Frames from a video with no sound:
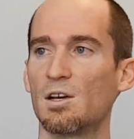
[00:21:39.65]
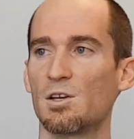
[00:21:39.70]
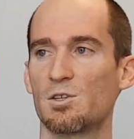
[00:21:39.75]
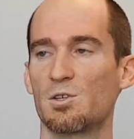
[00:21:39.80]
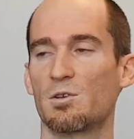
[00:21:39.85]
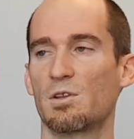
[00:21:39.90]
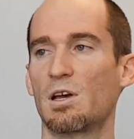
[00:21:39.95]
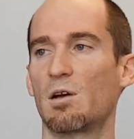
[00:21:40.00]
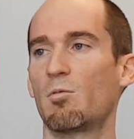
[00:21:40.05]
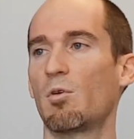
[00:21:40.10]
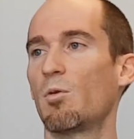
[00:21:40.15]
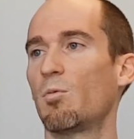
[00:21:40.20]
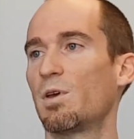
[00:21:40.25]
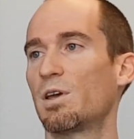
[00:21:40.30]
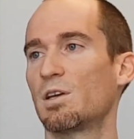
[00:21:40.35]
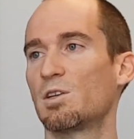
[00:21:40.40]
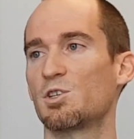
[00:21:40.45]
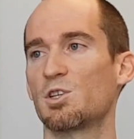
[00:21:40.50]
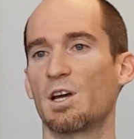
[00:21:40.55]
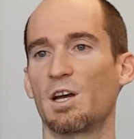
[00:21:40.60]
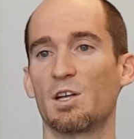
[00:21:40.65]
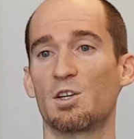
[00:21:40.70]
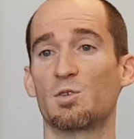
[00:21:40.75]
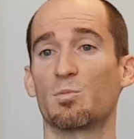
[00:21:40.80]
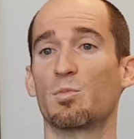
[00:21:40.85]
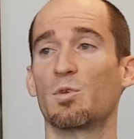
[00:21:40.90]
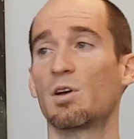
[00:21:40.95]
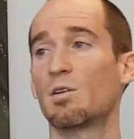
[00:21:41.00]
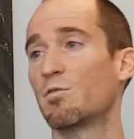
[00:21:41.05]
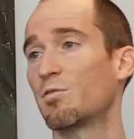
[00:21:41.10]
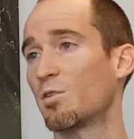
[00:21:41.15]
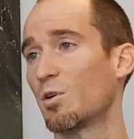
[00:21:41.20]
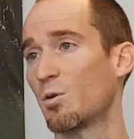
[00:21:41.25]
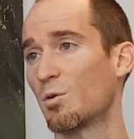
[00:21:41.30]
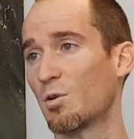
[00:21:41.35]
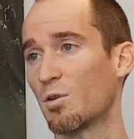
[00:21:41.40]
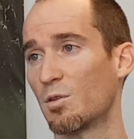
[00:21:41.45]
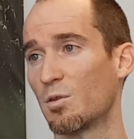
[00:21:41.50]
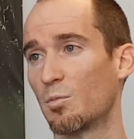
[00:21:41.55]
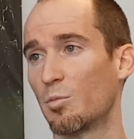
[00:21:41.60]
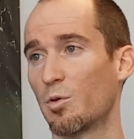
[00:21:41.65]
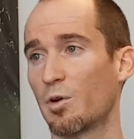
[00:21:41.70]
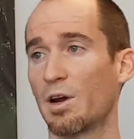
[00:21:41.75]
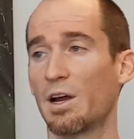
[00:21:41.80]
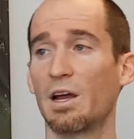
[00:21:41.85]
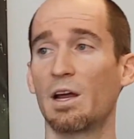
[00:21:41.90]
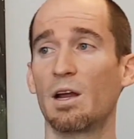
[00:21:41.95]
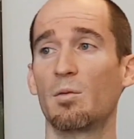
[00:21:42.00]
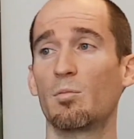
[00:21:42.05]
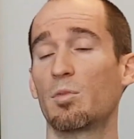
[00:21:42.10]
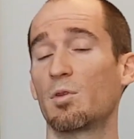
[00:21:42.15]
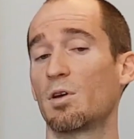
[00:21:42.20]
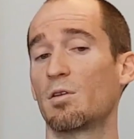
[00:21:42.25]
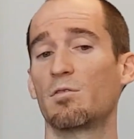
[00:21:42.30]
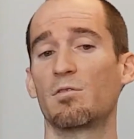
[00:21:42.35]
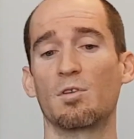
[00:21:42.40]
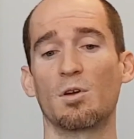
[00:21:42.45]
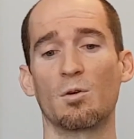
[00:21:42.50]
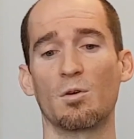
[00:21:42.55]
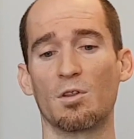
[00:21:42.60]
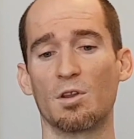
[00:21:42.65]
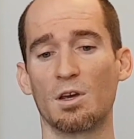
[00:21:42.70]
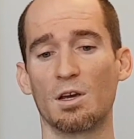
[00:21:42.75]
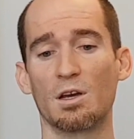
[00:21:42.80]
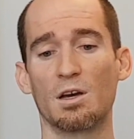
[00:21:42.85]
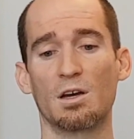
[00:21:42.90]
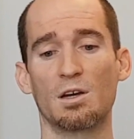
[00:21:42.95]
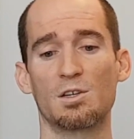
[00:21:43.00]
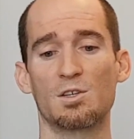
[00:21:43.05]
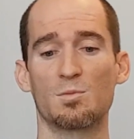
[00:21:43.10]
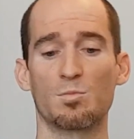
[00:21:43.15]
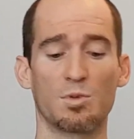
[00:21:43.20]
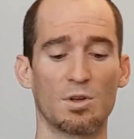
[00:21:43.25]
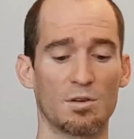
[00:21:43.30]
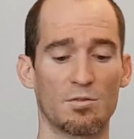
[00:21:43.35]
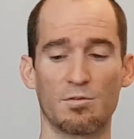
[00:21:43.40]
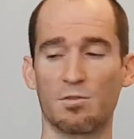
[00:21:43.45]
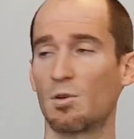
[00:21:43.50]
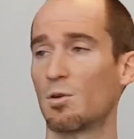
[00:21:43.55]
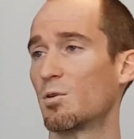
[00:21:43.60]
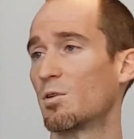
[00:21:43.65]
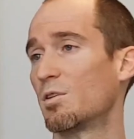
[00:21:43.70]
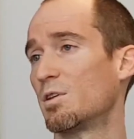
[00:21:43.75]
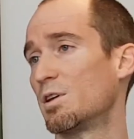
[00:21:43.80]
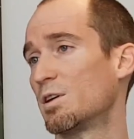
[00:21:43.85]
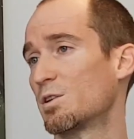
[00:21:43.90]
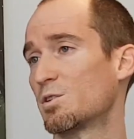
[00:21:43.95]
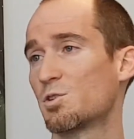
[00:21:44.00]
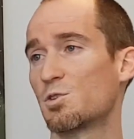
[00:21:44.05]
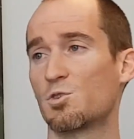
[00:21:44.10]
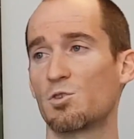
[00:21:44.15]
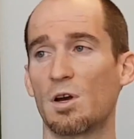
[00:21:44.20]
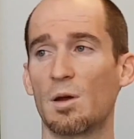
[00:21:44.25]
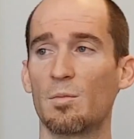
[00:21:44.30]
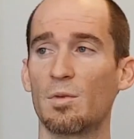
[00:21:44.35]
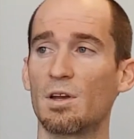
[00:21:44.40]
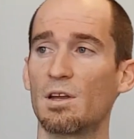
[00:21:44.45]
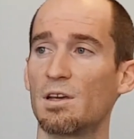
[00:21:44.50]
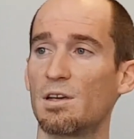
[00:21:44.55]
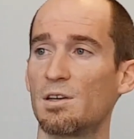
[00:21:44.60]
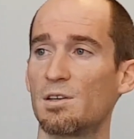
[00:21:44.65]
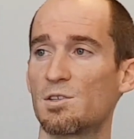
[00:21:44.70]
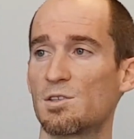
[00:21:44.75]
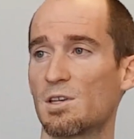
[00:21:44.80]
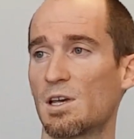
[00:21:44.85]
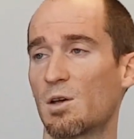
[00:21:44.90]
so that way we can change blood flow to the brain, blood flow to the guts, blood flow to the extremities.